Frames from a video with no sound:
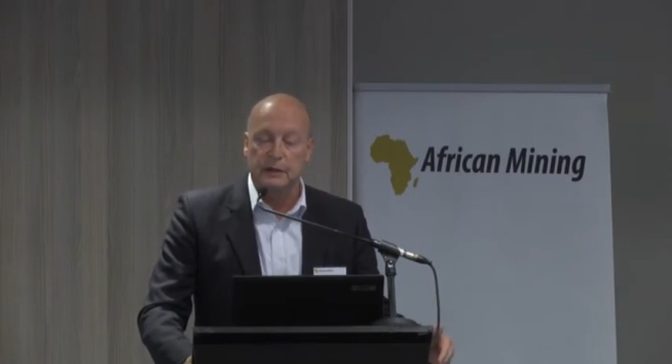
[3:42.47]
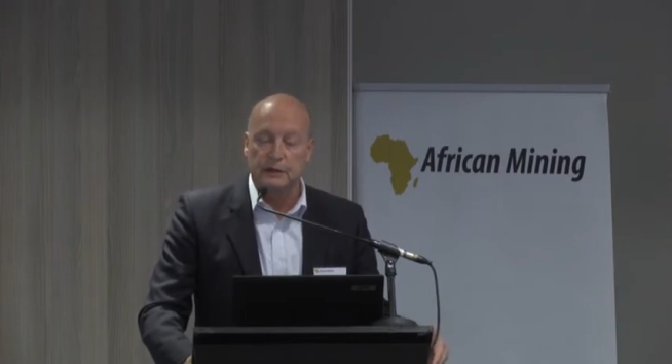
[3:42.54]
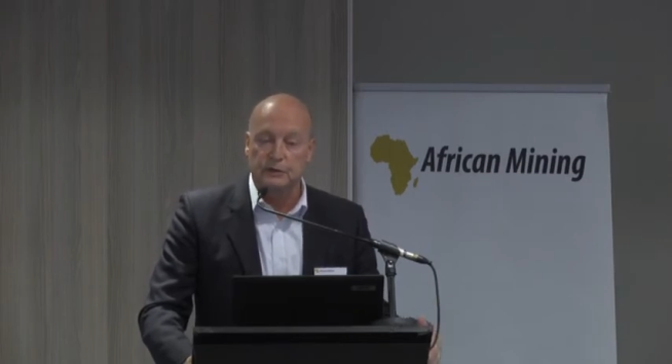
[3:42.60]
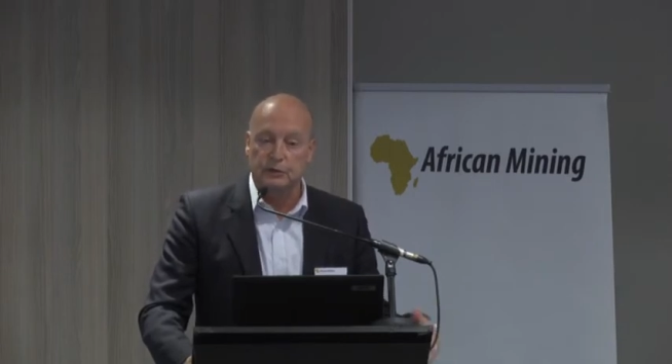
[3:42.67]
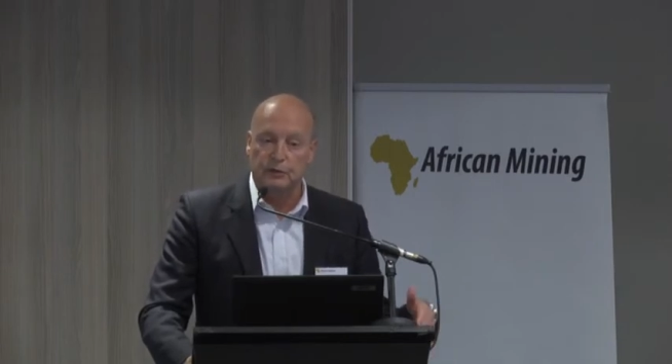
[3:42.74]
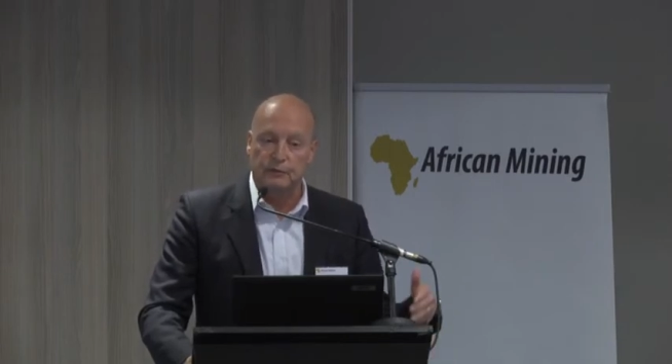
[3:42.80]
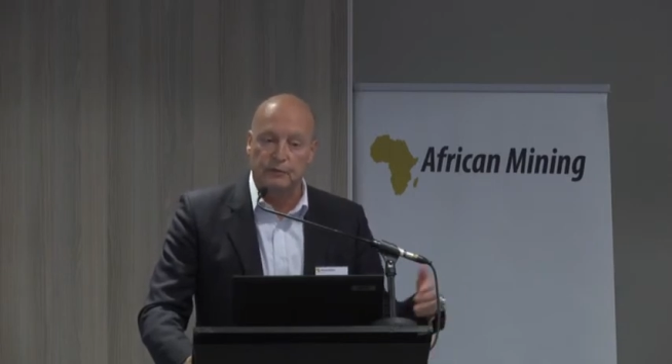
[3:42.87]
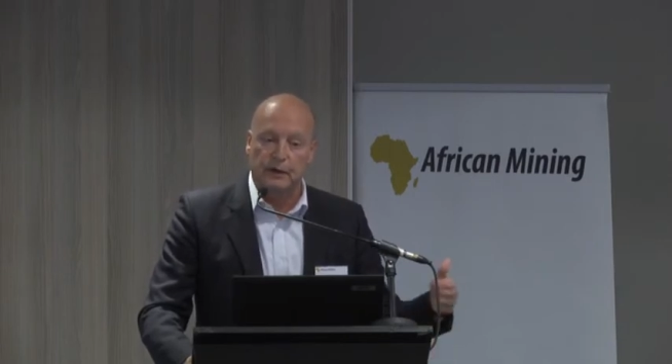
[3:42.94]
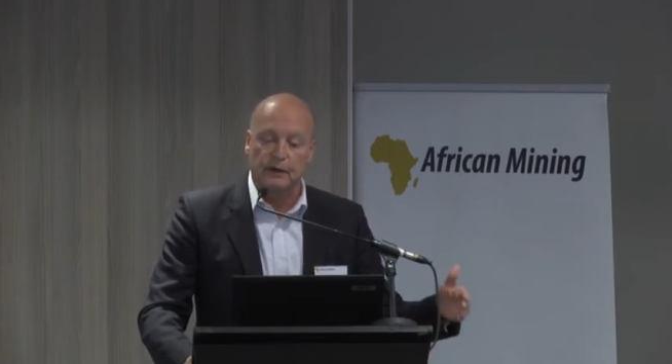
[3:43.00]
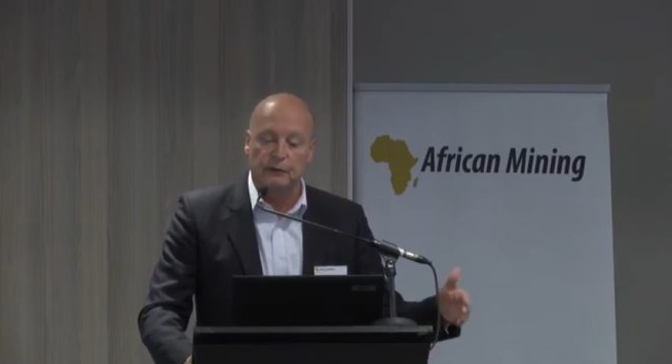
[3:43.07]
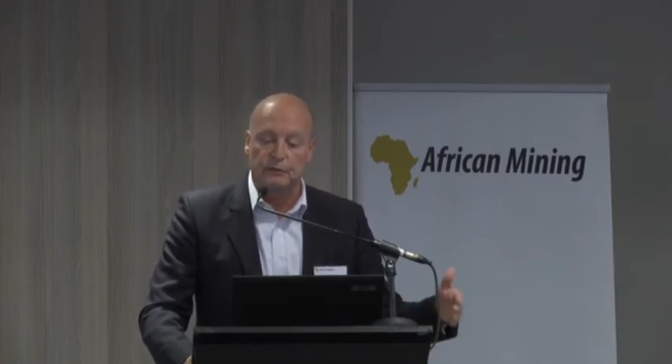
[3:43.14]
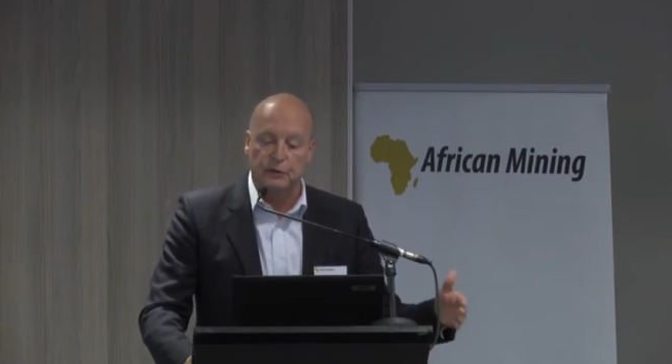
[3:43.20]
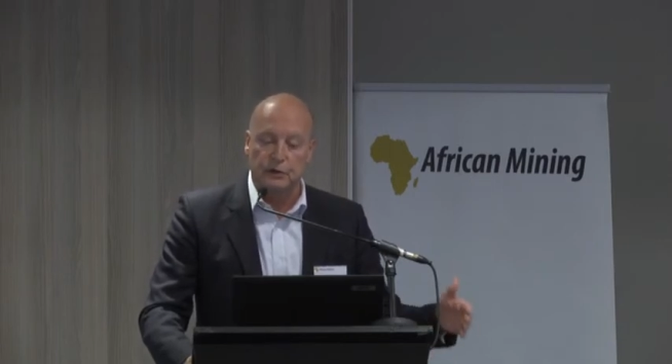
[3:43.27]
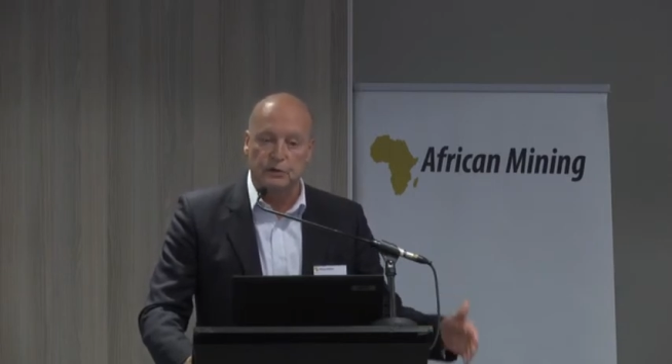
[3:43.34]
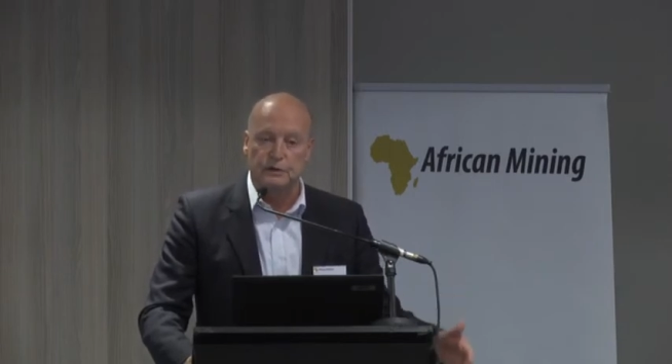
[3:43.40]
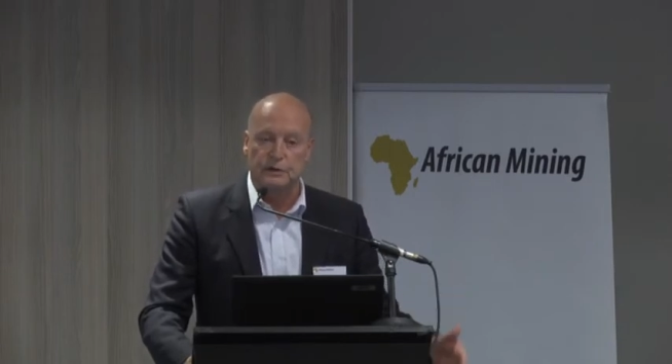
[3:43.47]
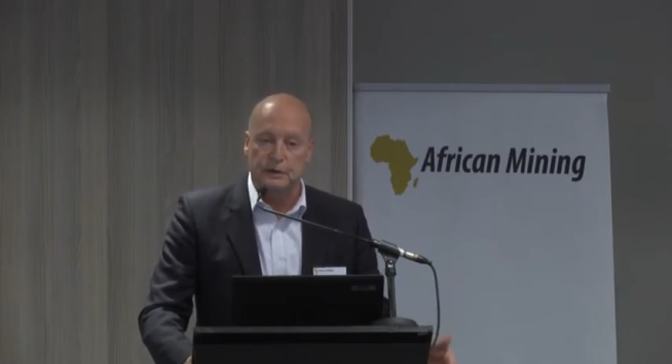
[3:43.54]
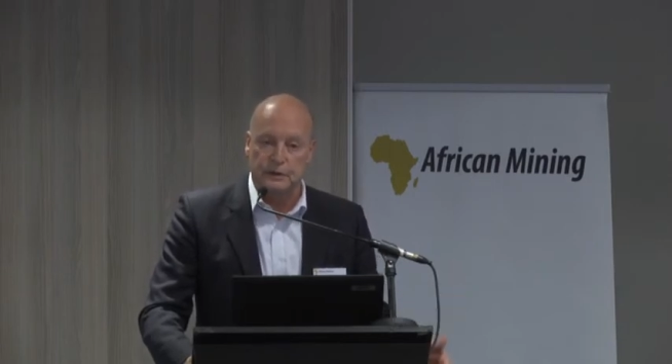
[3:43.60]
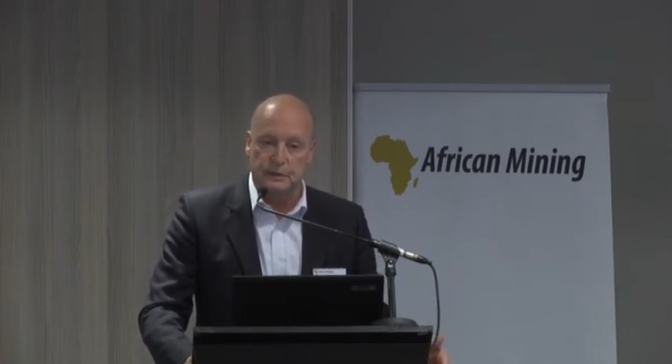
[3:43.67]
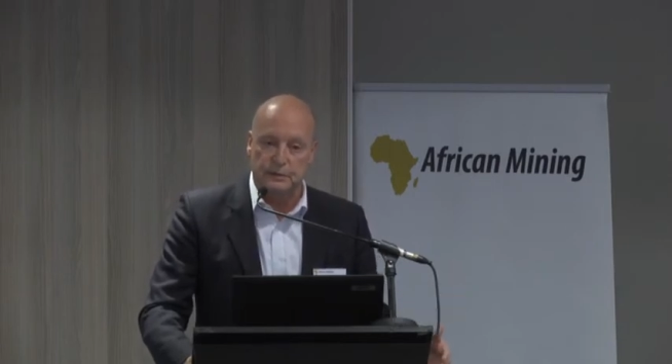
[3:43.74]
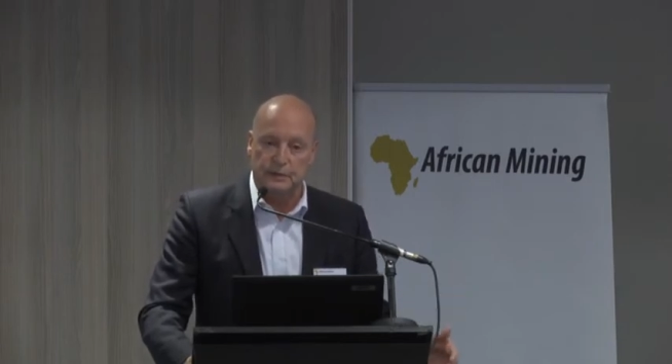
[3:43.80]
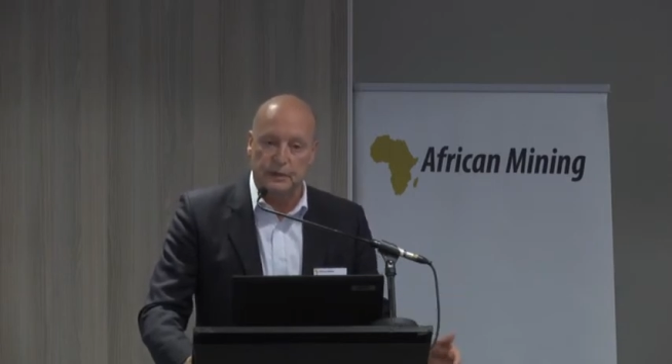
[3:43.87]
sort of like reduces
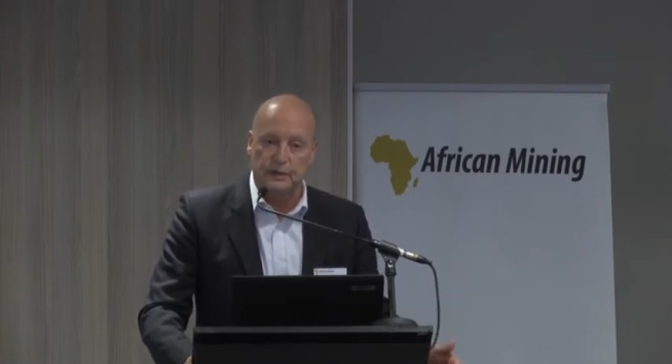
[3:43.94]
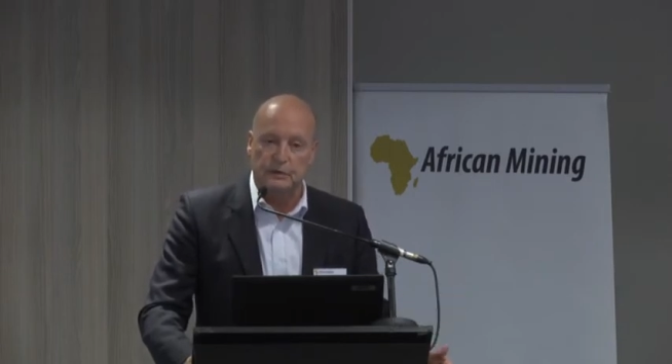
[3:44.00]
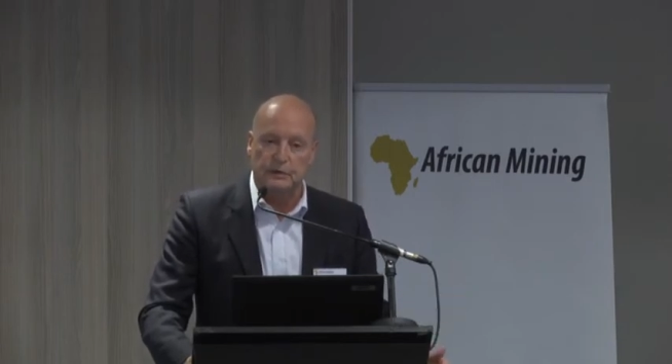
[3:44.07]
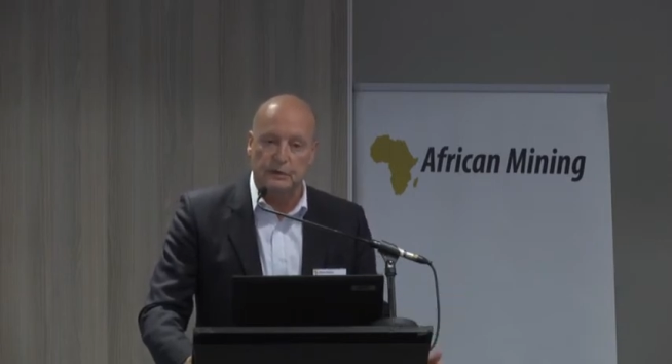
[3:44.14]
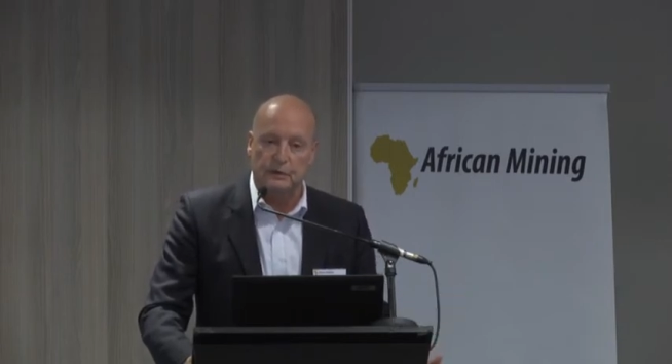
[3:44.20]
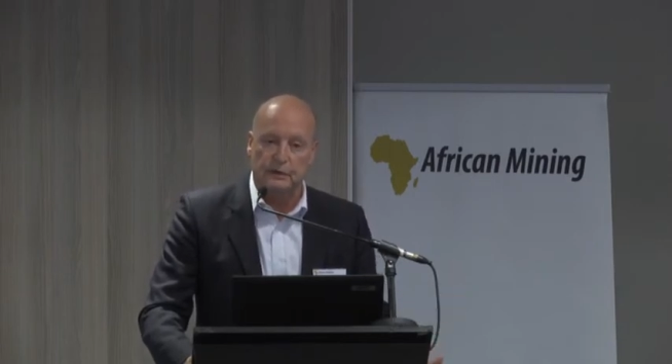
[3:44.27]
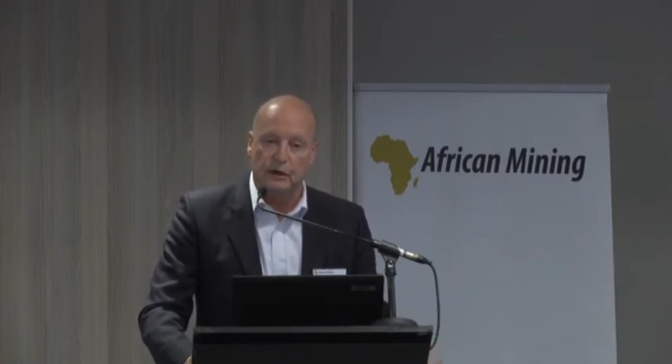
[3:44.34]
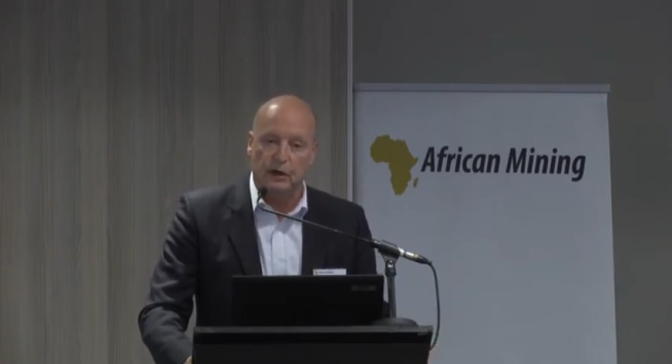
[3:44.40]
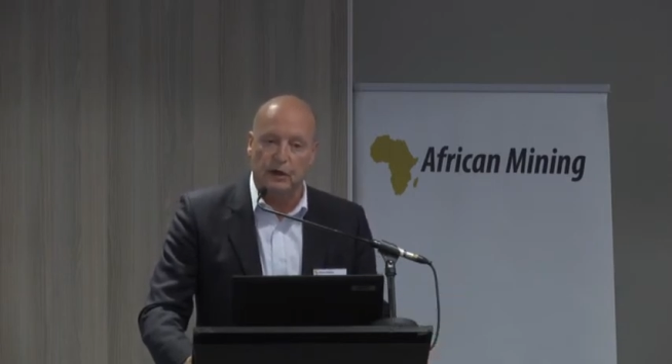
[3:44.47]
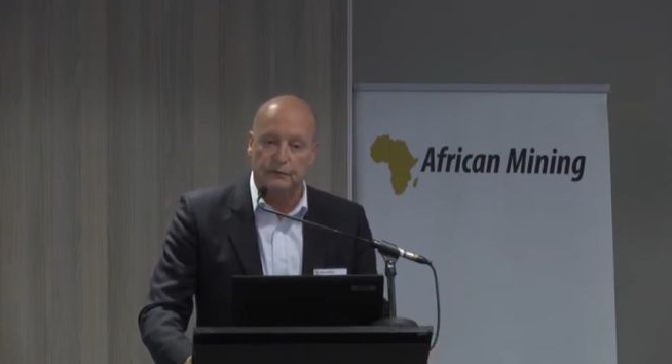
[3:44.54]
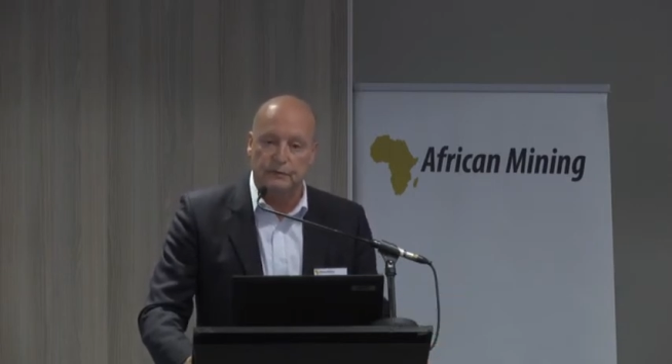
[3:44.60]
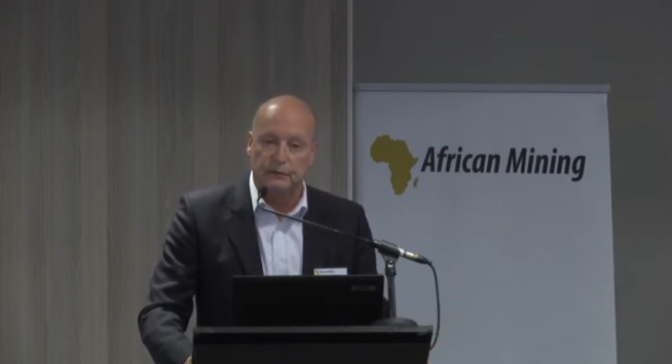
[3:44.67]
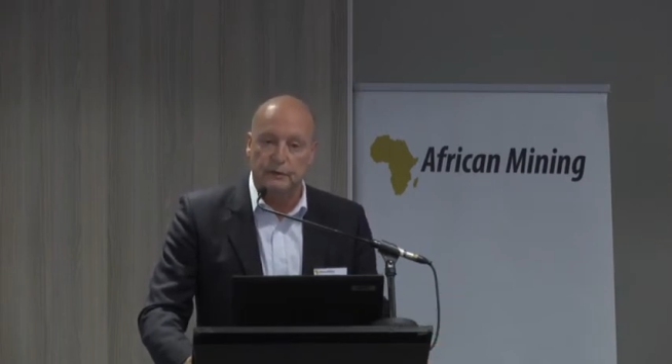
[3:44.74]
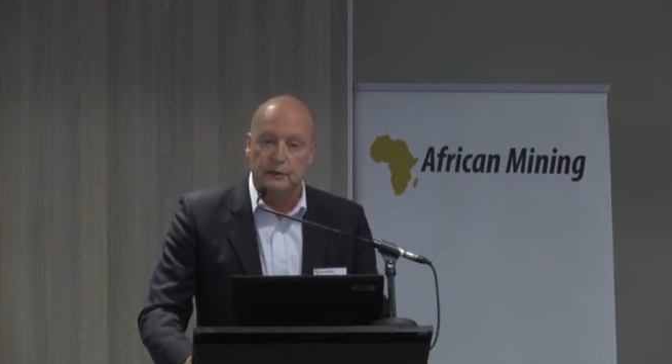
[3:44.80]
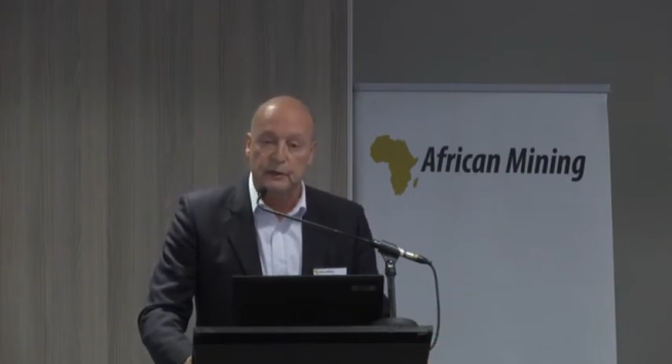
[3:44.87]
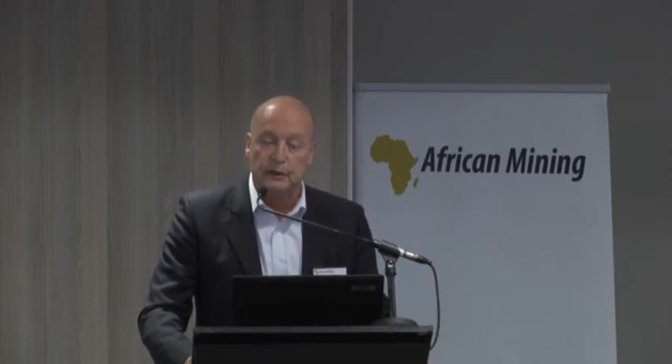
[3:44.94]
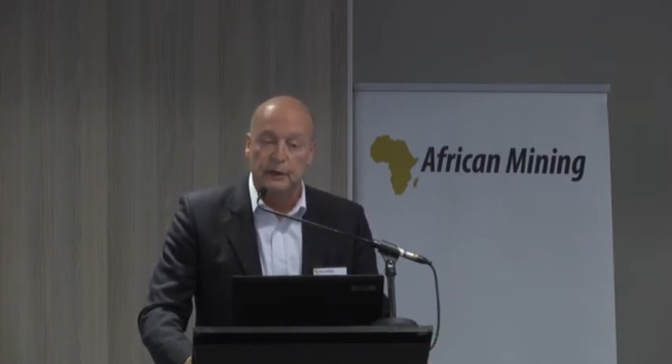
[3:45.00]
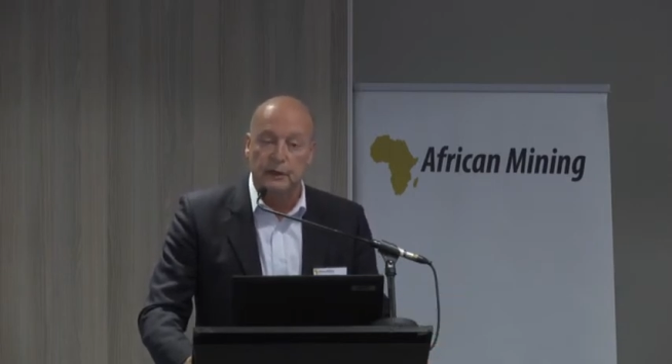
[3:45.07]
substantially thereafter